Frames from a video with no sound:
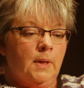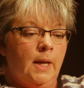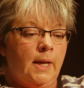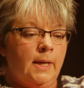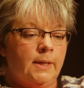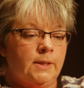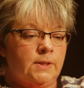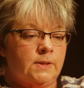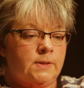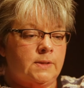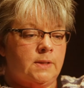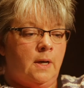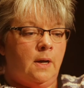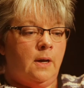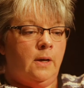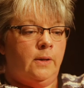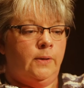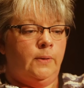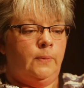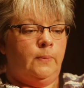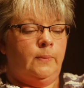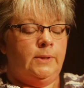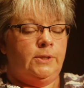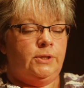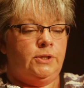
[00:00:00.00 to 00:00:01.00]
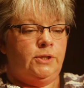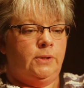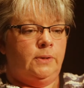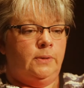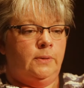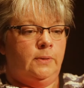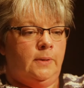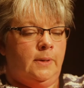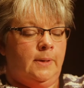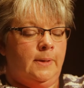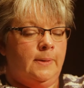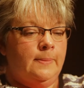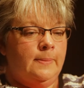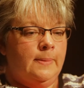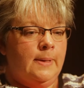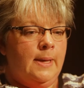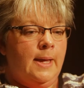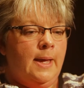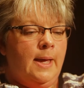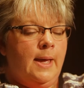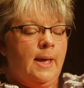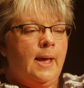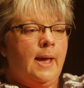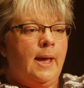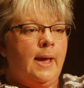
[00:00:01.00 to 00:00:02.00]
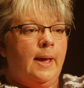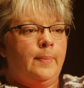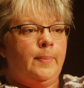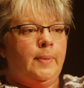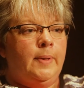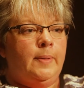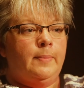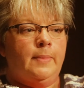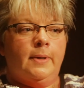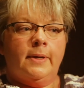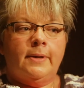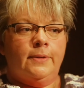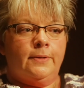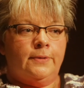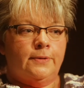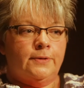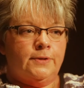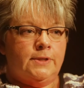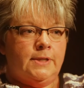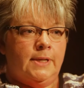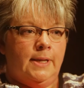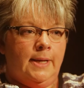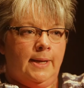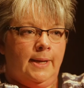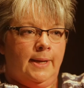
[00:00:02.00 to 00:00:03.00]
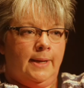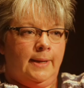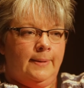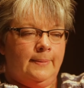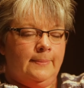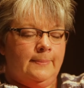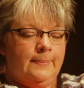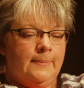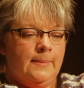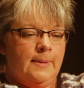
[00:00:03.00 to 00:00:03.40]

I just called to wish you a happy Mother's Day."